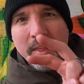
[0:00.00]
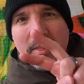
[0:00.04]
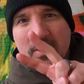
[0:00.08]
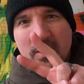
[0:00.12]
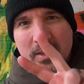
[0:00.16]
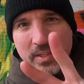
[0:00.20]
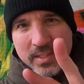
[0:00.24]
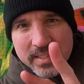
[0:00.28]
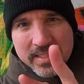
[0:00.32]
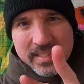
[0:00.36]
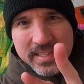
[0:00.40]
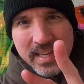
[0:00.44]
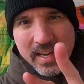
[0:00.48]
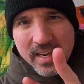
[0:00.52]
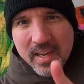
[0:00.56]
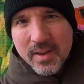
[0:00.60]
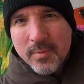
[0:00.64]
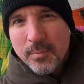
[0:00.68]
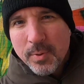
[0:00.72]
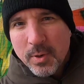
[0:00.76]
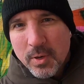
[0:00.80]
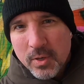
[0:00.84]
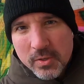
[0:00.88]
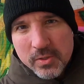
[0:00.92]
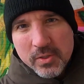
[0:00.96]
The
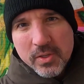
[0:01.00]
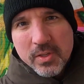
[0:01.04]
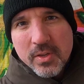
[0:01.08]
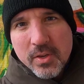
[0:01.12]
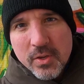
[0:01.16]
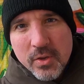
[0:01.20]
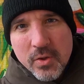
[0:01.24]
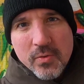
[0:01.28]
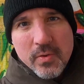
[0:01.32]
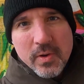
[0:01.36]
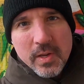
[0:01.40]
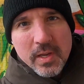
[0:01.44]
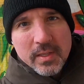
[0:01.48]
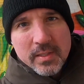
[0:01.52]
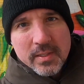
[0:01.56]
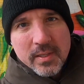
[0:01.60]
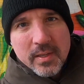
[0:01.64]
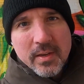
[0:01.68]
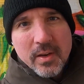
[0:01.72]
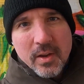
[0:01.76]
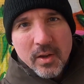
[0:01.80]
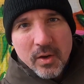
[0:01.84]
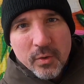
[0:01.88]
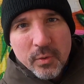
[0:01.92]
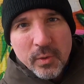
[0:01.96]
second person you need to
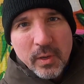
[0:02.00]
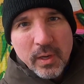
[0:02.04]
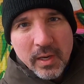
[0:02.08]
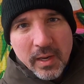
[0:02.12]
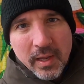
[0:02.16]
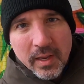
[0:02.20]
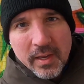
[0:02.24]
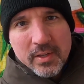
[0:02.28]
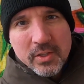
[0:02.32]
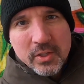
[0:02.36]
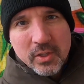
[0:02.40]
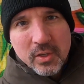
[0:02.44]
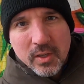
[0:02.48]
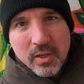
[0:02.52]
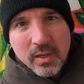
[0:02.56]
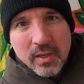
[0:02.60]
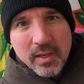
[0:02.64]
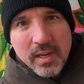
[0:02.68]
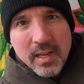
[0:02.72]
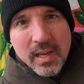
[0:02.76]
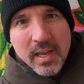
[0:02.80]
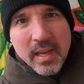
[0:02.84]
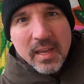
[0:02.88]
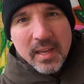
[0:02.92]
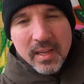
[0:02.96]
know in HR
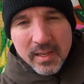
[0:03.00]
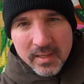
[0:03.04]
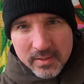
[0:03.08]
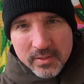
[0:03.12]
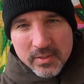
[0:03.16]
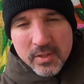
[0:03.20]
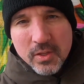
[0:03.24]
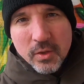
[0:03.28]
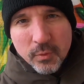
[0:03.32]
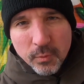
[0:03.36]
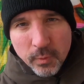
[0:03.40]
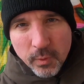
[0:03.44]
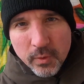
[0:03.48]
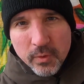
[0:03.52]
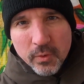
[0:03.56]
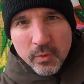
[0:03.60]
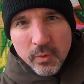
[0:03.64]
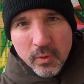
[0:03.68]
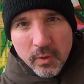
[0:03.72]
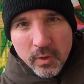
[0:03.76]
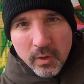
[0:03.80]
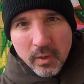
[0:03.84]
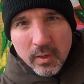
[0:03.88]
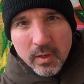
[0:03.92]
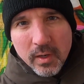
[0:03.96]
is the
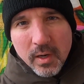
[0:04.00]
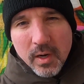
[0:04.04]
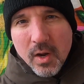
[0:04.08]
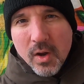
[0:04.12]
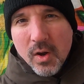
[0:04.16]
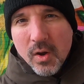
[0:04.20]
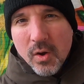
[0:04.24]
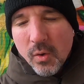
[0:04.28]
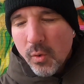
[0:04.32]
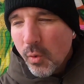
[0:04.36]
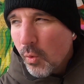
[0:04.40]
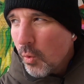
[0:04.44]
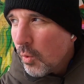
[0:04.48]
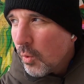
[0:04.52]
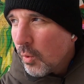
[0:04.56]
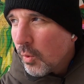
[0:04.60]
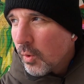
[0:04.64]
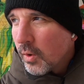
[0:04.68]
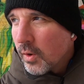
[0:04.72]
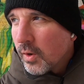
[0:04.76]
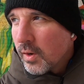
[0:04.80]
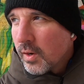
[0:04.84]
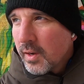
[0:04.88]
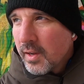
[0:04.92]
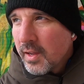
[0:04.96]
recruiter
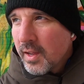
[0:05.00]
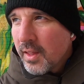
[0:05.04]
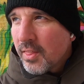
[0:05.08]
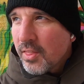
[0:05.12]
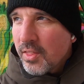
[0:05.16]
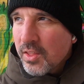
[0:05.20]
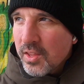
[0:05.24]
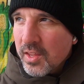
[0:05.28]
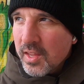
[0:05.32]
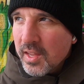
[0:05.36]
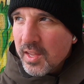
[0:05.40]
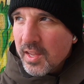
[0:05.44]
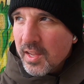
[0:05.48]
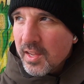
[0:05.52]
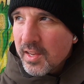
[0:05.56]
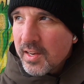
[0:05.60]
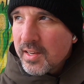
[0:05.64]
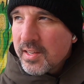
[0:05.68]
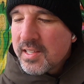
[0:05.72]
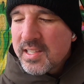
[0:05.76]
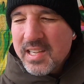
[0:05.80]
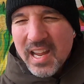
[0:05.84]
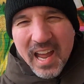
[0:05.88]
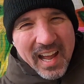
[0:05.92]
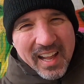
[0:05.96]
or the
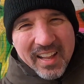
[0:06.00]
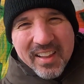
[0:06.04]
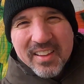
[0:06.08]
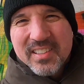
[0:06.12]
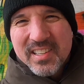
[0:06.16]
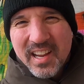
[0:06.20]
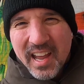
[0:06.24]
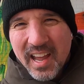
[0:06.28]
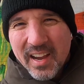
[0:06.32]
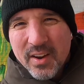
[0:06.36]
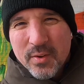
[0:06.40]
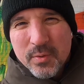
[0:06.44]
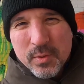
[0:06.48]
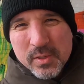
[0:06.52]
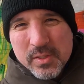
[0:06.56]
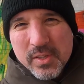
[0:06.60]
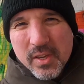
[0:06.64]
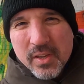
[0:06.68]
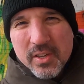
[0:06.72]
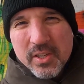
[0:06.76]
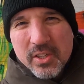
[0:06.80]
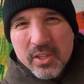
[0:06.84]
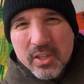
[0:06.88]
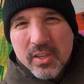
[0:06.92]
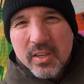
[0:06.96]
talent
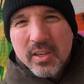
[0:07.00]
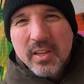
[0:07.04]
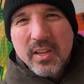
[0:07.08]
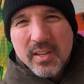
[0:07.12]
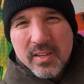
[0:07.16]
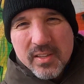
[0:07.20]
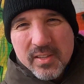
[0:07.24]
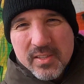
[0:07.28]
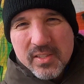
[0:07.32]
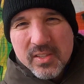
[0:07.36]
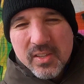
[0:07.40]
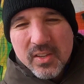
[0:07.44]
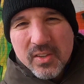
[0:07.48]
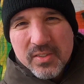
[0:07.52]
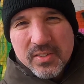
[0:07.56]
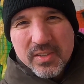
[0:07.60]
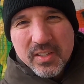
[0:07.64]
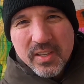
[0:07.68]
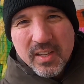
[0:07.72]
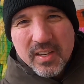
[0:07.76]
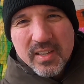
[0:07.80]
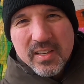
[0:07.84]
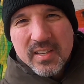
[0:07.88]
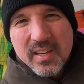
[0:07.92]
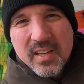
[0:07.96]
acquisition
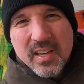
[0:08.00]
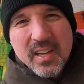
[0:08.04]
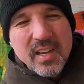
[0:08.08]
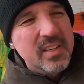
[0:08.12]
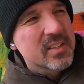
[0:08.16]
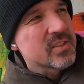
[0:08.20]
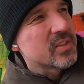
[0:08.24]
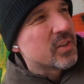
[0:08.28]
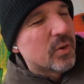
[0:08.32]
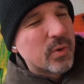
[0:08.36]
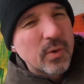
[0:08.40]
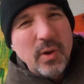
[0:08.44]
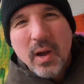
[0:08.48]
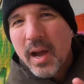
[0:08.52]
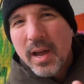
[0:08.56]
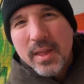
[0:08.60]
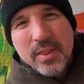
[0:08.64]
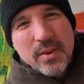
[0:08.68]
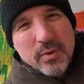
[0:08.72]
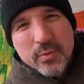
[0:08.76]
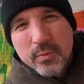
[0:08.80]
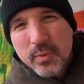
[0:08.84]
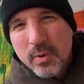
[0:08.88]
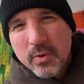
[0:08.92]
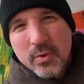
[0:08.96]
consultant. So
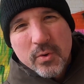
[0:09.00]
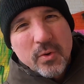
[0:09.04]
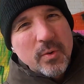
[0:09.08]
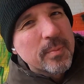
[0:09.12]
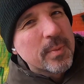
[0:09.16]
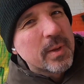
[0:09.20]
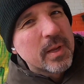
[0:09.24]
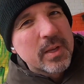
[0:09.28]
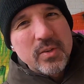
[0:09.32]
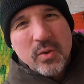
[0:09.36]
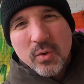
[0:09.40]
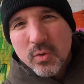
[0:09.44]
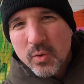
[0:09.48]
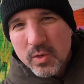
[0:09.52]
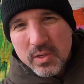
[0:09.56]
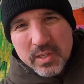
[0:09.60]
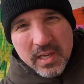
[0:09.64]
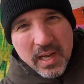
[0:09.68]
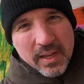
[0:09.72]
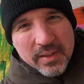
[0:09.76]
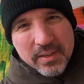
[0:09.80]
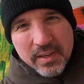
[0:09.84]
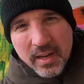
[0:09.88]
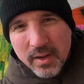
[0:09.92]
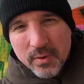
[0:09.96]
either recruitment or
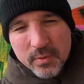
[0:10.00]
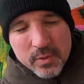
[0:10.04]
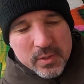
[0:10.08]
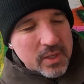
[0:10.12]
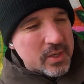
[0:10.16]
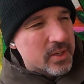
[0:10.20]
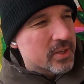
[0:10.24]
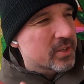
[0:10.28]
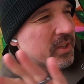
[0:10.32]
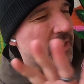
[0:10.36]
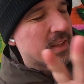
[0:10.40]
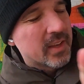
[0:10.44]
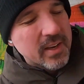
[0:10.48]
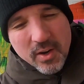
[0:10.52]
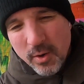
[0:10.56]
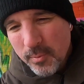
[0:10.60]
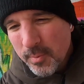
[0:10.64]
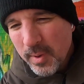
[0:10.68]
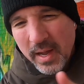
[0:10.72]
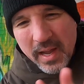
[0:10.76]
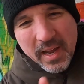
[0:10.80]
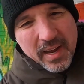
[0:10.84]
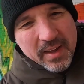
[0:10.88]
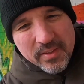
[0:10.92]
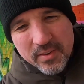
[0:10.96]
talent acquisition, they go
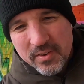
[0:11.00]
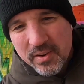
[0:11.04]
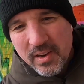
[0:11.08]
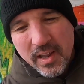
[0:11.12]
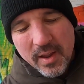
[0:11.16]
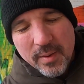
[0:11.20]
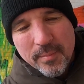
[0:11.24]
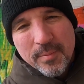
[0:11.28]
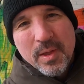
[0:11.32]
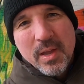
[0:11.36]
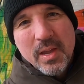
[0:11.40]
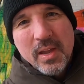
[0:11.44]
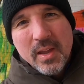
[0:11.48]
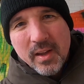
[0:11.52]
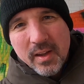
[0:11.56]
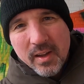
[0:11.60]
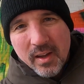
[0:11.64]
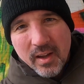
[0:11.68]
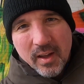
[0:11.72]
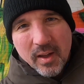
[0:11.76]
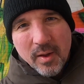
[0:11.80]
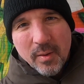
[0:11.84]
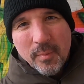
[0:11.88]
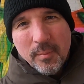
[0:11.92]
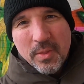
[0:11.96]
by either name,
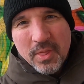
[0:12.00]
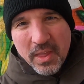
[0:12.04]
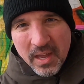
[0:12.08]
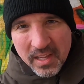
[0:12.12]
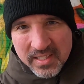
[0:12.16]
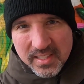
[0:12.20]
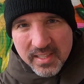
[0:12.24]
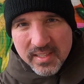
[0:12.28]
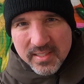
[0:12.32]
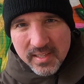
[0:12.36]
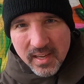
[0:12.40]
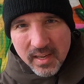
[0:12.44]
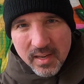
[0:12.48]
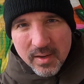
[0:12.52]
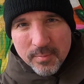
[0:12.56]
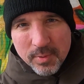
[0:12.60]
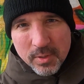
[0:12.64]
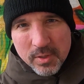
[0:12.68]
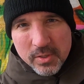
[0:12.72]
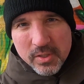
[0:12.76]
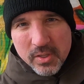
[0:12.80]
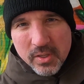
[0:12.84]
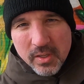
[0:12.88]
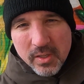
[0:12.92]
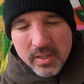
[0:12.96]
but that's the second
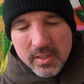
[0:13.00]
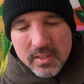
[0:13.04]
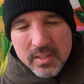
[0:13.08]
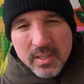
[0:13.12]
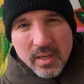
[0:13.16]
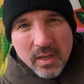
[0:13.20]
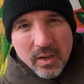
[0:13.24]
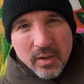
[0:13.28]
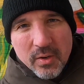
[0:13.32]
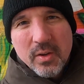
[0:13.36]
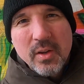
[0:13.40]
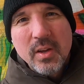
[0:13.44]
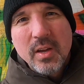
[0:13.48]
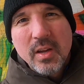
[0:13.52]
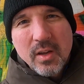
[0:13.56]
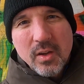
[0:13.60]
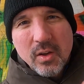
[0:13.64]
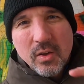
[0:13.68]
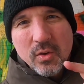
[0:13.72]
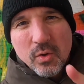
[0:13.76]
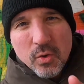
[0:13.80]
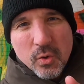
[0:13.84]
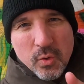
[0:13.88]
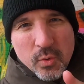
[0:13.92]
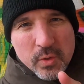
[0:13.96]
person you need to know.
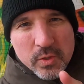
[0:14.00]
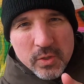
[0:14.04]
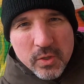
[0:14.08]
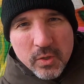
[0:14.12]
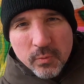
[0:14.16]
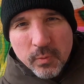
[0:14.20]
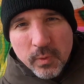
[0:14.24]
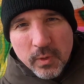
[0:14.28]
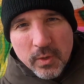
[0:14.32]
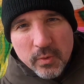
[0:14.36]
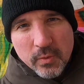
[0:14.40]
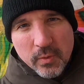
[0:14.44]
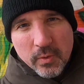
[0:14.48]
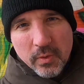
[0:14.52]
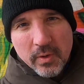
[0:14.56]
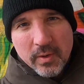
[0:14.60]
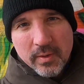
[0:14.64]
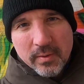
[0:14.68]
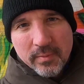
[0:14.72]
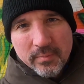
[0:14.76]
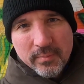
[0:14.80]
Who's your recruiter?